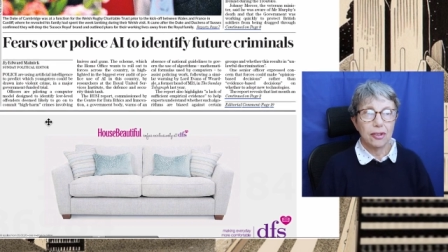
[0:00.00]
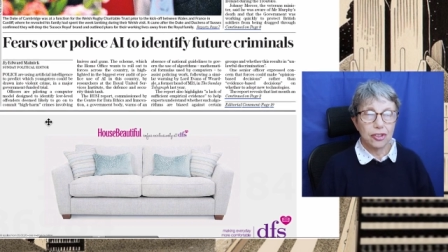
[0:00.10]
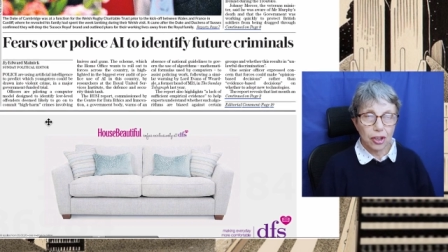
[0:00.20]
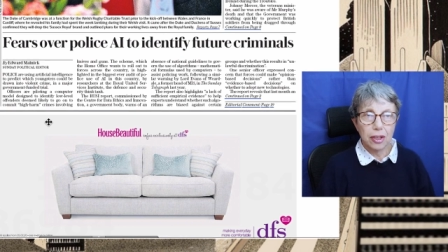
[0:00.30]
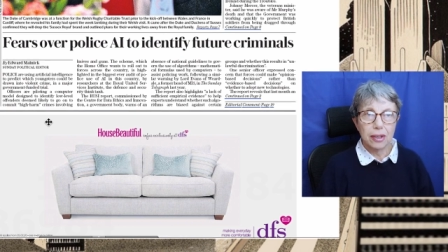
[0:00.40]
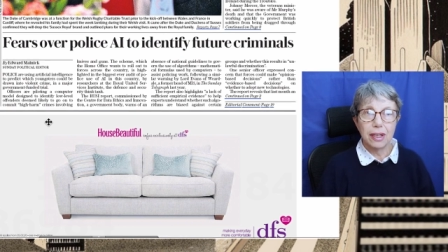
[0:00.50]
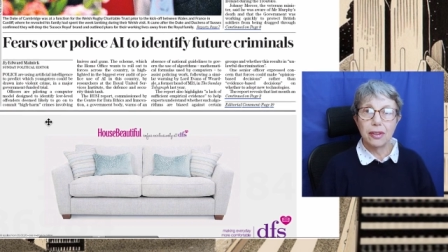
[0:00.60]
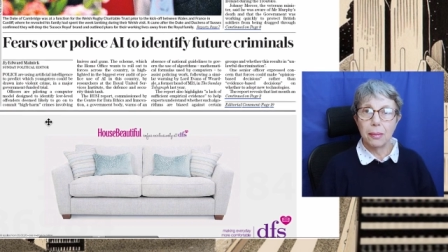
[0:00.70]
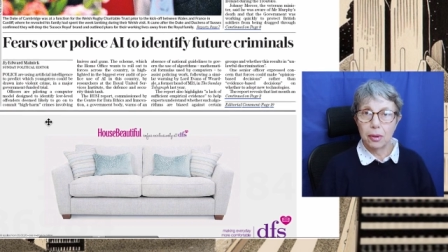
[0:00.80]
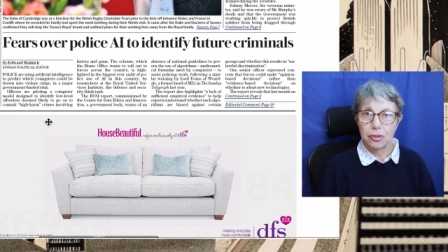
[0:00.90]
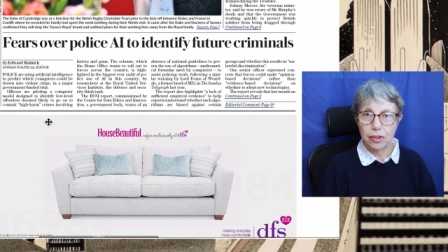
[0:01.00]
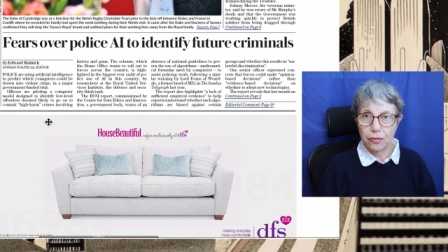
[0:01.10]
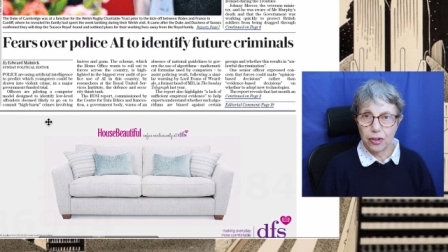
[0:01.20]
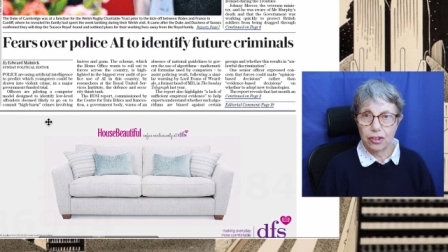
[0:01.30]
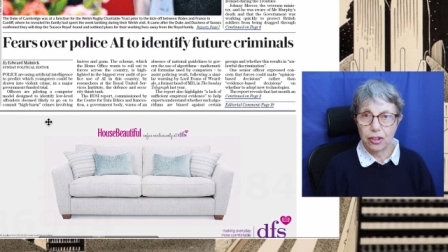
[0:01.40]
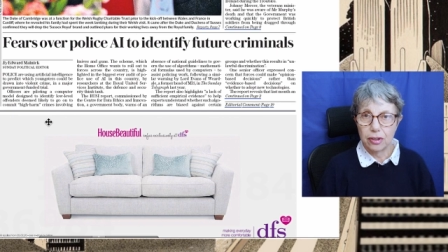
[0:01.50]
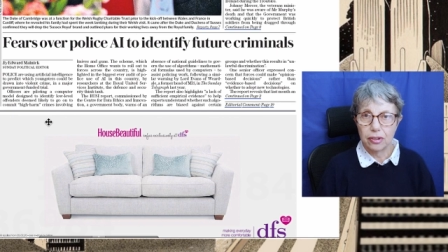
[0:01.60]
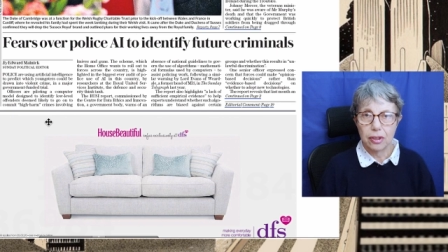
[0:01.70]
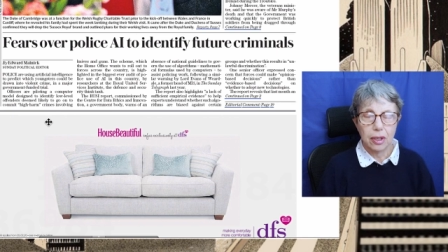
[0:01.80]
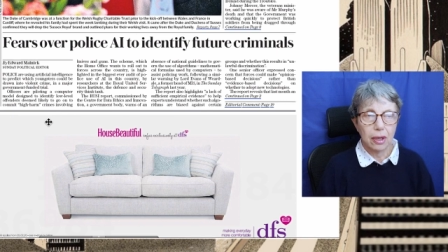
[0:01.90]
certainly the most
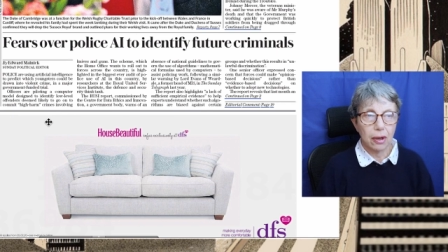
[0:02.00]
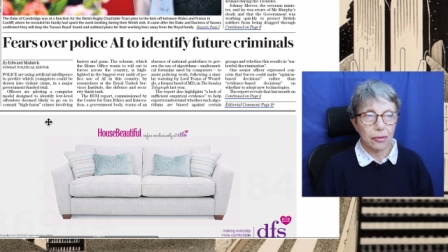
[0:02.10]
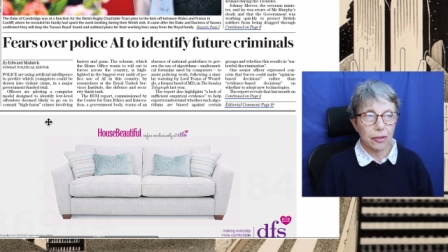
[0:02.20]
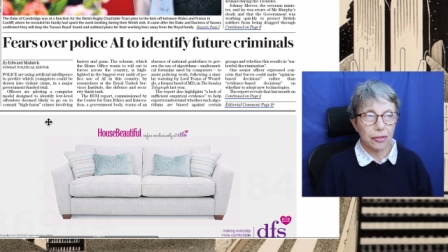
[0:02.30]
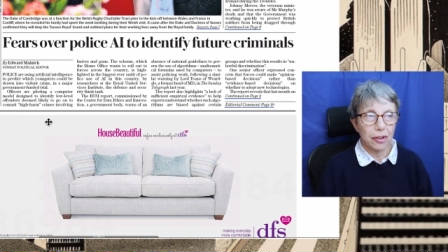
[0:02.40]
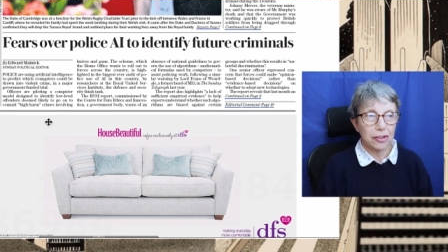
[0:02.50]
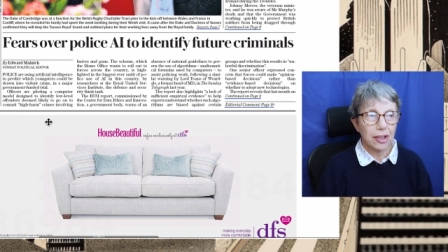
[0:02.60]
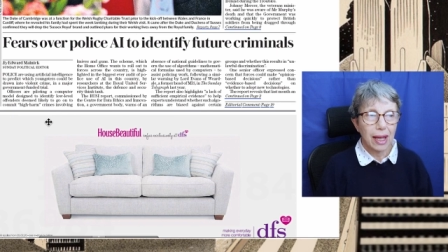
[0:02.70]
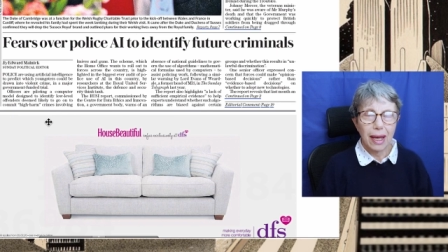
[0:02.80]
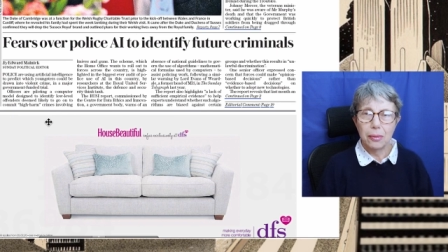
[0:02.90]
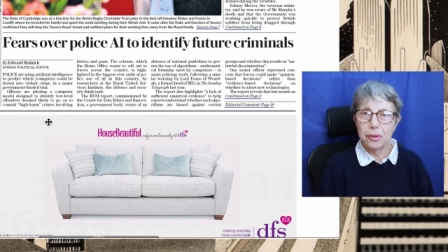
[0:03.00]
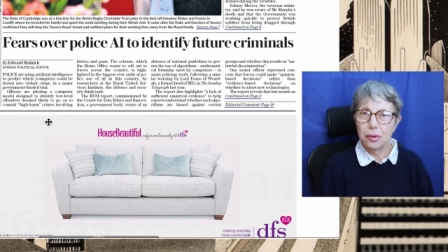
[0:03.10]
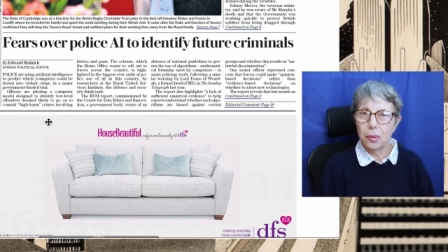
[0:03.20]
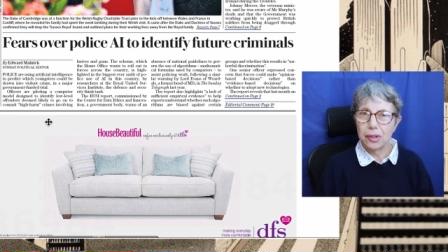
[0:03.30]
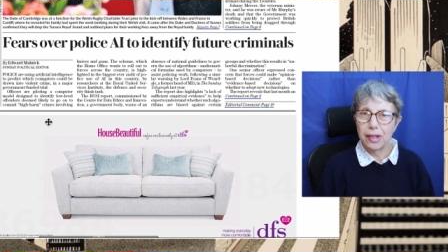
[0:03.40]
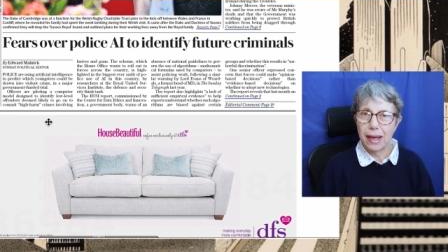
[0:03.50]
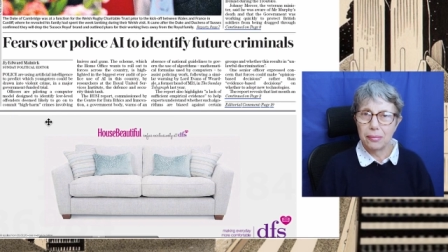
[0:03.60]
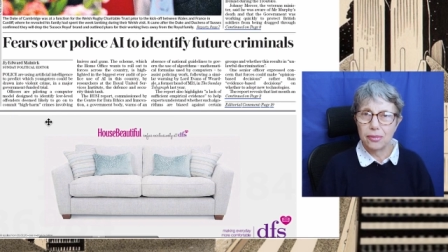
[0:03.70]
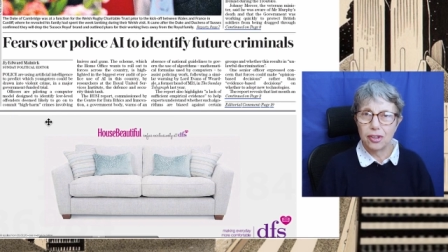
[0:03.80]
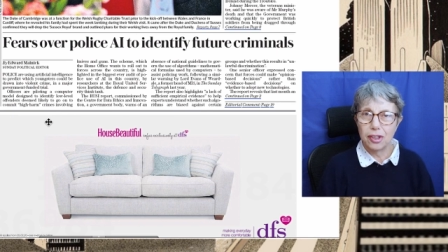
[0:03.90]
efficient of the first. I wonder what's
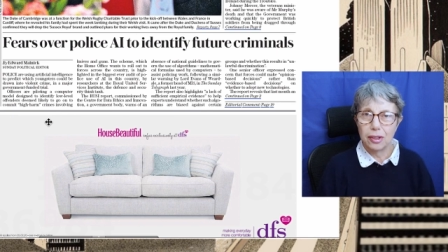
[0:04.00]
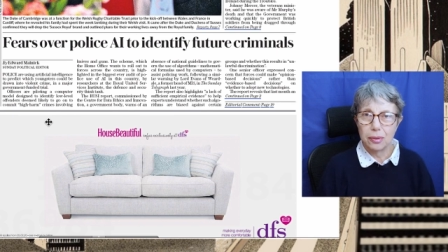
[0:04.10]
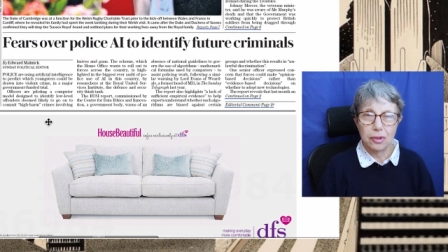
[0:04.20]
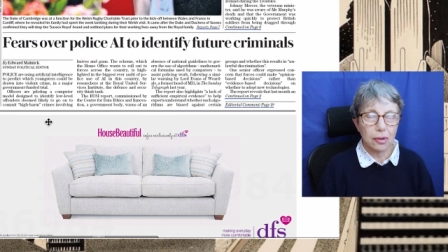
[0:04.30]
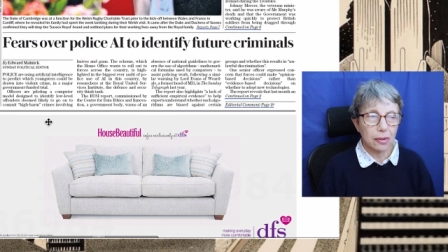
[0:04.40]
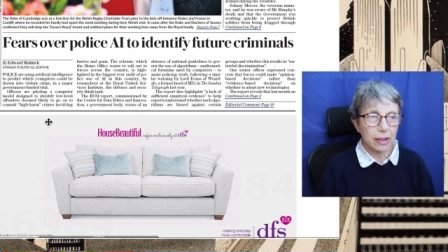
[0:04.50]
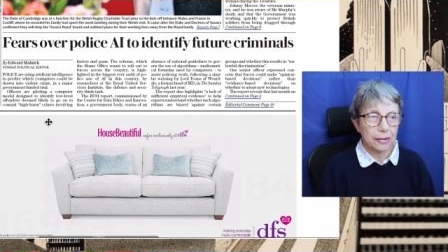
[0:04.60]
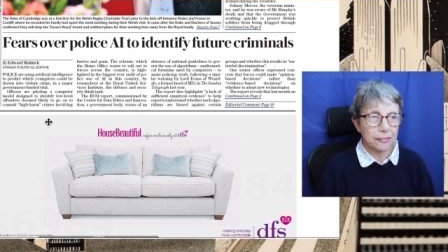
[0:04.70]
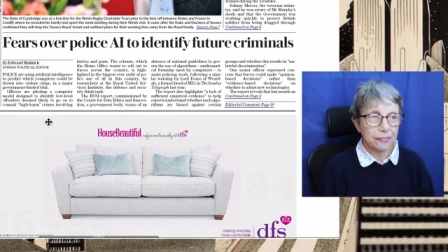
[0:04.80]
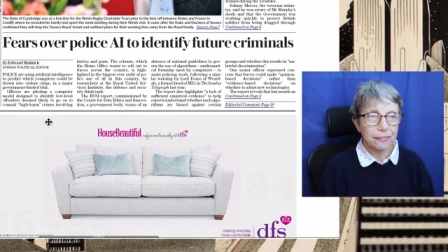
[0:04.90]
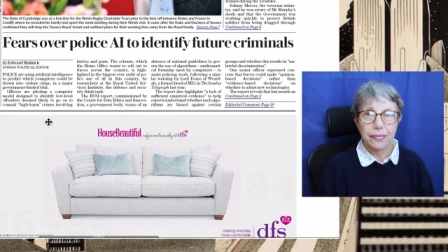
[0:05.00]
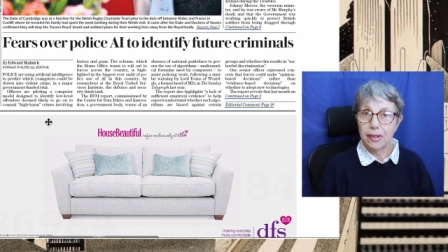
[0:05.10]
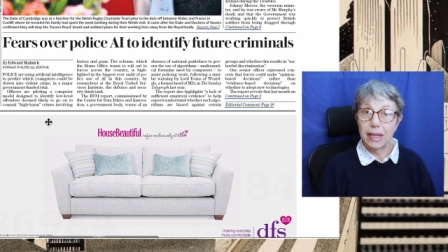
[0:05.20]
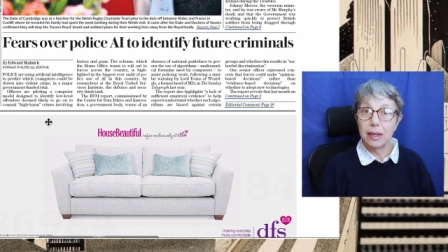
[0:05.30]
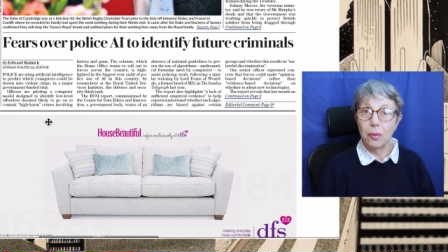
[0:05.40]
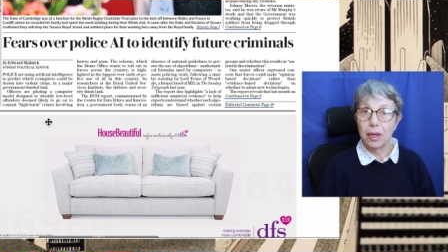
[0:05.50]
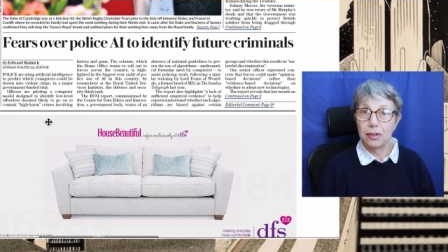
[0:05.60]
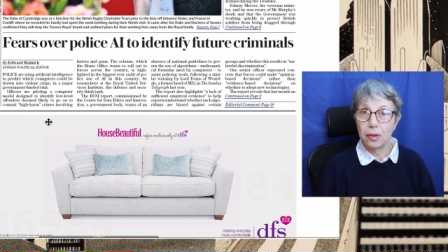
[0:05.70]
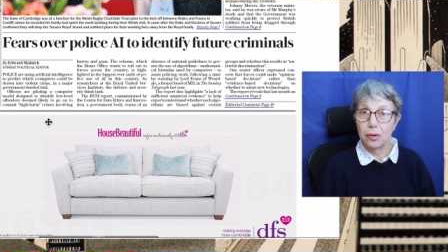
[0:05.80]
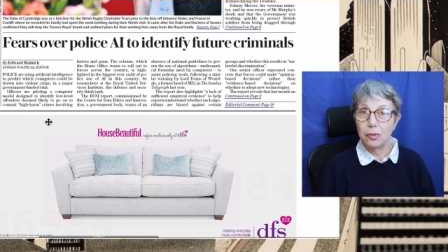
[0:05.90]
happened to Eudora.
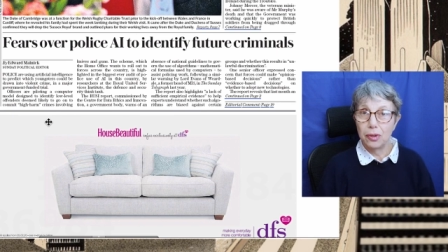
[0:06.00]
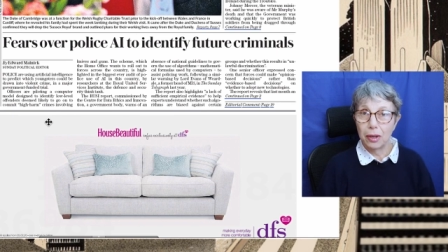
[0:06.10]
Anyone who